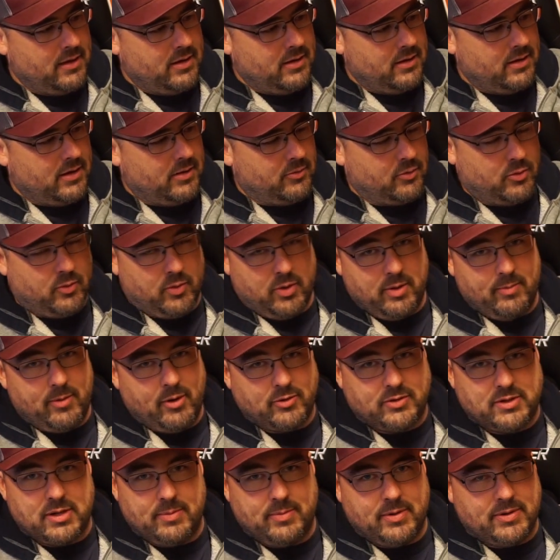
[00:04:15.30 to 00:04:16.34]
Or worry
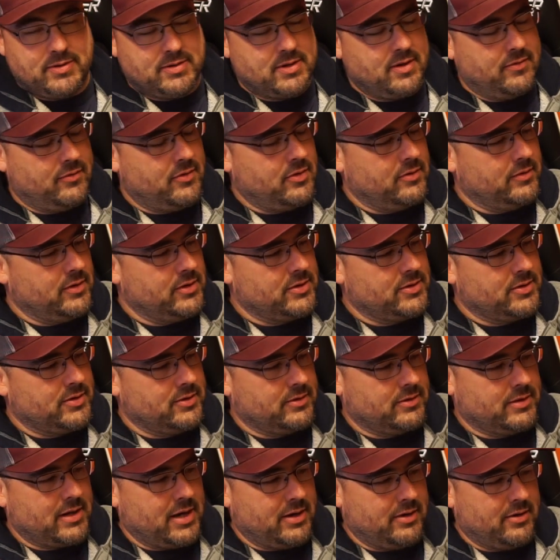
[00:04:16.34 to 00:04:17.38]
about tipping stuff over.
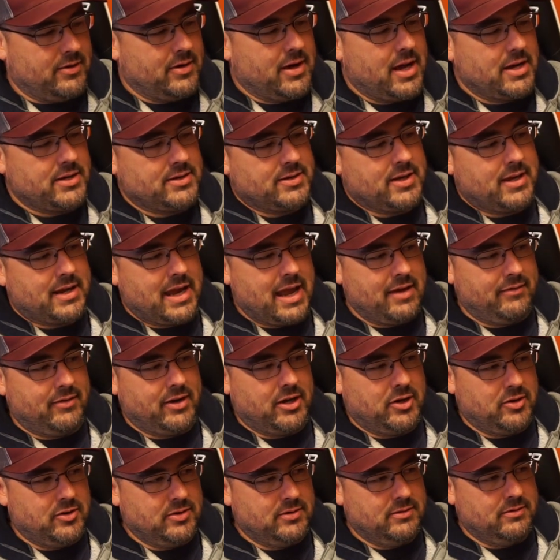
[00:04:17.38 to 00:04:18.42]
So I don't know. I just like having a
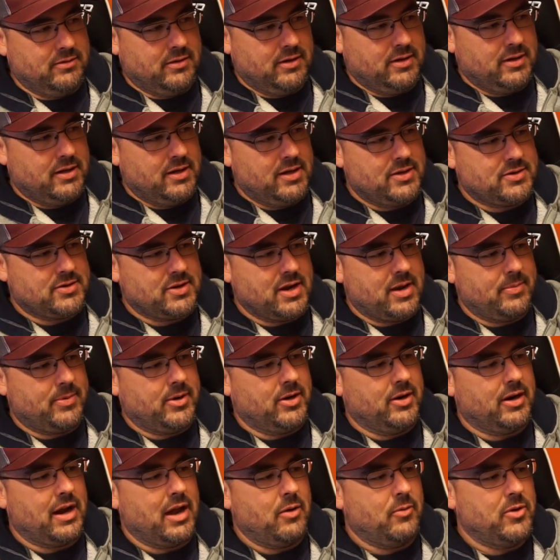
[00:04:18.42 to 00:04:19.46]
good strap
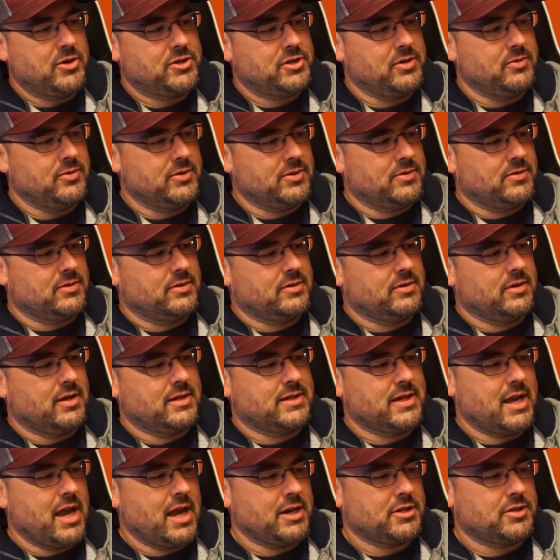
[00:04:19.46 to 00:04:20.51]
here. I wish it was
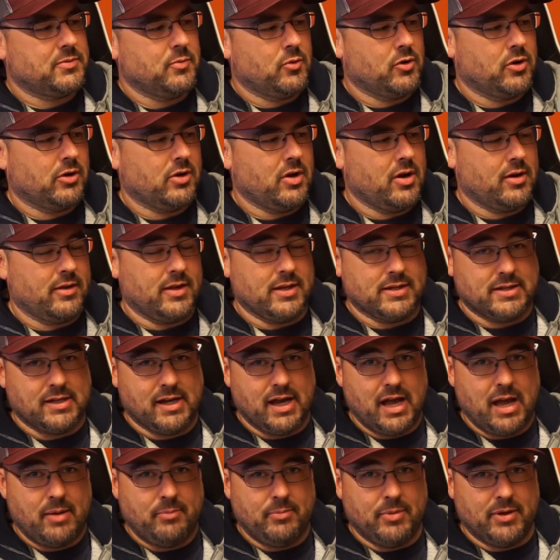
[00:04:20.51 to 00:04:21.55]
attached more along the
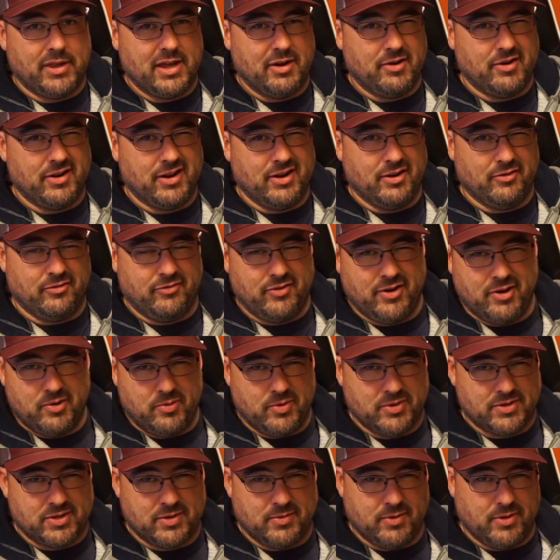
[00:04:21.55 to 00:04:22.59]
top, but that would interfere
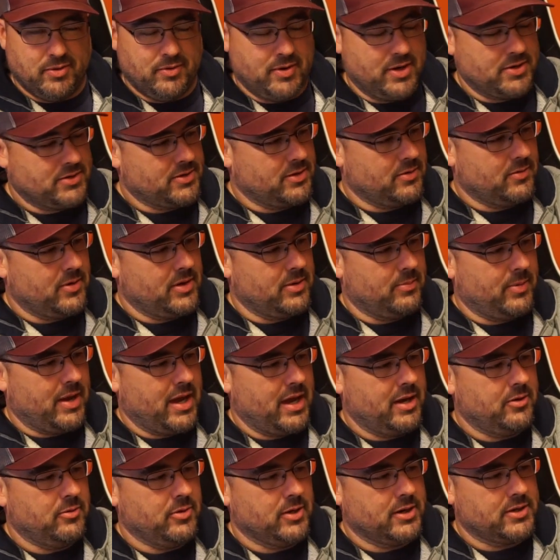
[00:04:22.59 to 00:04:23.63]
with some of the rest of the way the
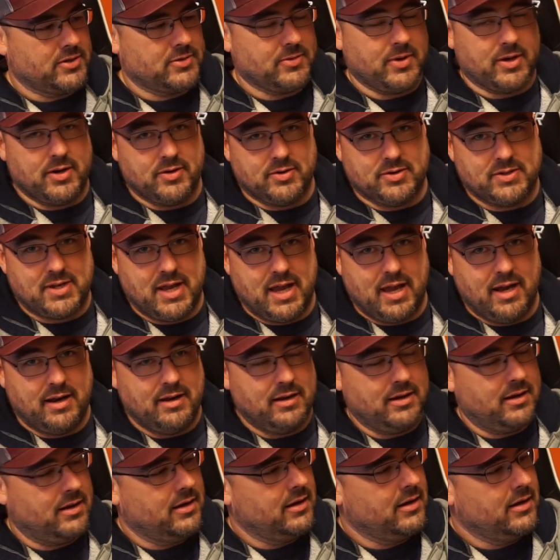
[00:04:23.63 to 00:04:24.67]
bag works, so I understand it.